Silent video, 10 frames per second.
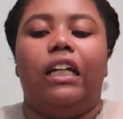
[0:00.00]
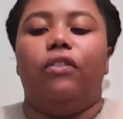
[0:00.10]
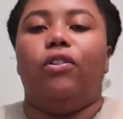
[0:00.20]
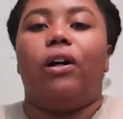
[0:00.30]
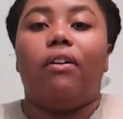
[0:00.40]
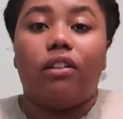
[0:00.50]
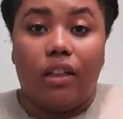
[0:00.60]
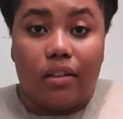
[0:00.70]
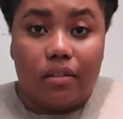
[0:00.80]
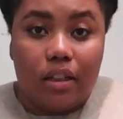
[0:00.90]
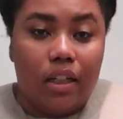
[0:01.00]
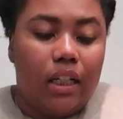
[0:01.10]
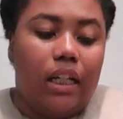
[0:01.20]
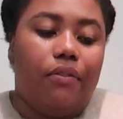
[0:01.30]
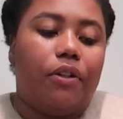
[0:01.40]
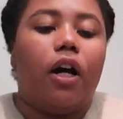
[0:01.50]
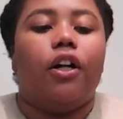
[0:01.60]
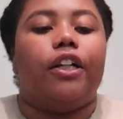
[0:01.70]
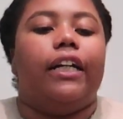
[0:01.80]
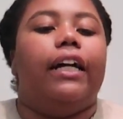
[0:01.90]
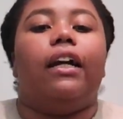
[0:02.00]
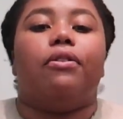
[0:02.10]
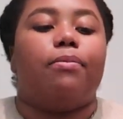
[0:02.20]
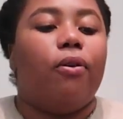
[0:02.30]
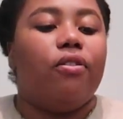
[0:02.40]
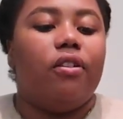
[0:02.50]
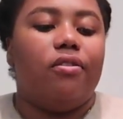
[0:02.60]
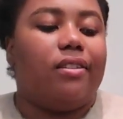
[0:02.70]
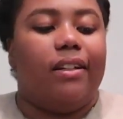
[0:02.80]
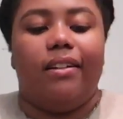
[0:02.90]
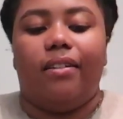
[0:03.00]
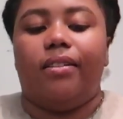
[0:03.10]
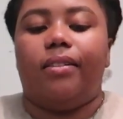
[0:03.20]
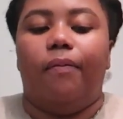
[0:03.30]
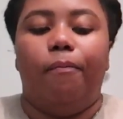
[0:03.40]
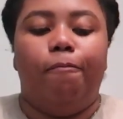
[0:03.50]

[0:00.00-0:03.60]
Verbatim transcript: if you don't have a list and if you're hungry, and I was both those things.